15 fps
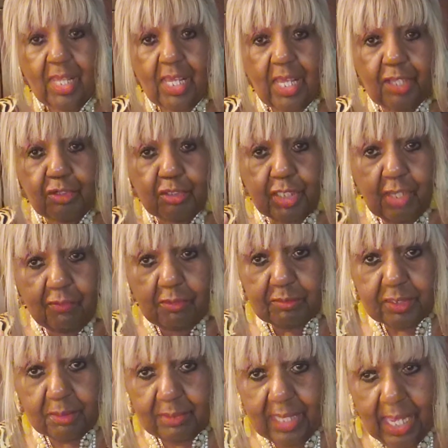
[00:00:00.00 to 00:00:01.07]
And you give them
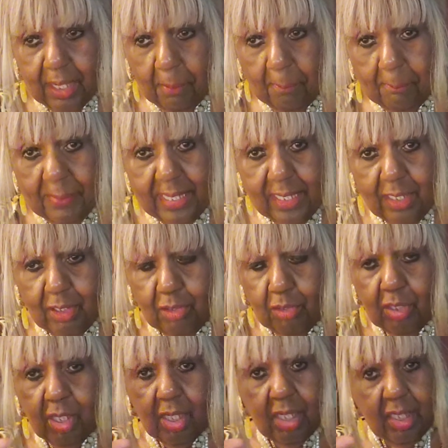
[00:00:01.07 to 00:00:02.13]
some kind of
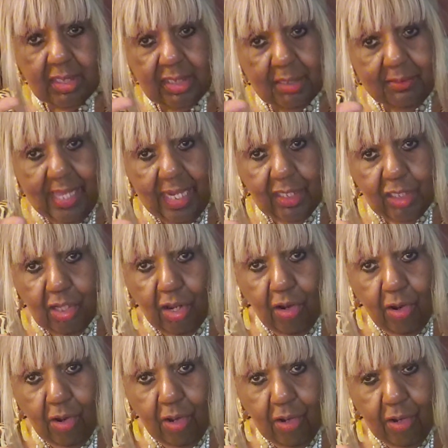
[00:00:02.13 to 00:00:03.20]
meal or some kind of
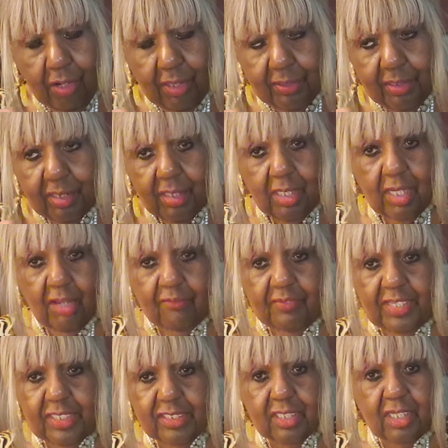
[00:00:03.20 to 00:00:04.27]
card, a
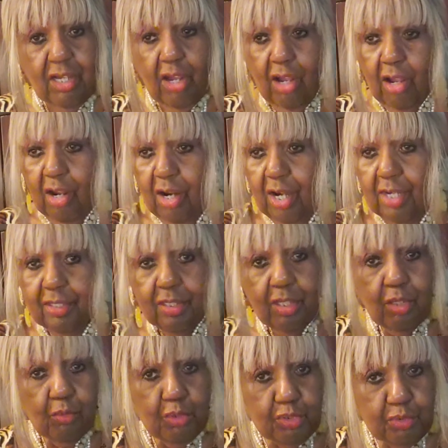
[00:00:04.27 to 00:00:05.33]
Visa card
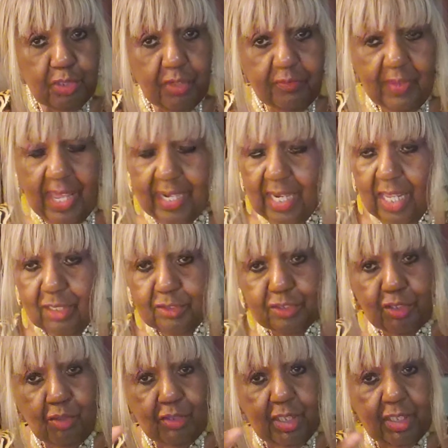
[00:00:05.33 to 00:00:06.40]
with
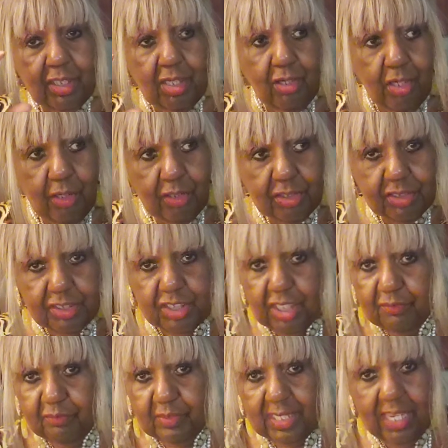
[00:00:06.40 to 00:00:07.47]
$25 on it, or it's
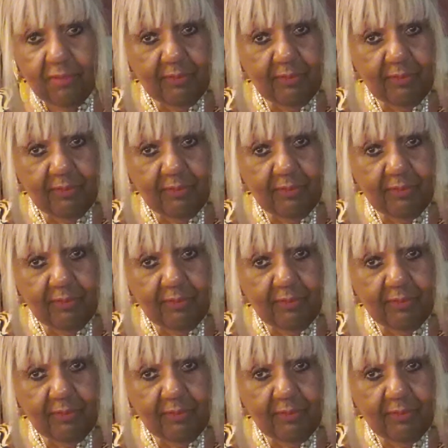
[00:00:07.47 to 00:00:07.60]
Chick-fil-A.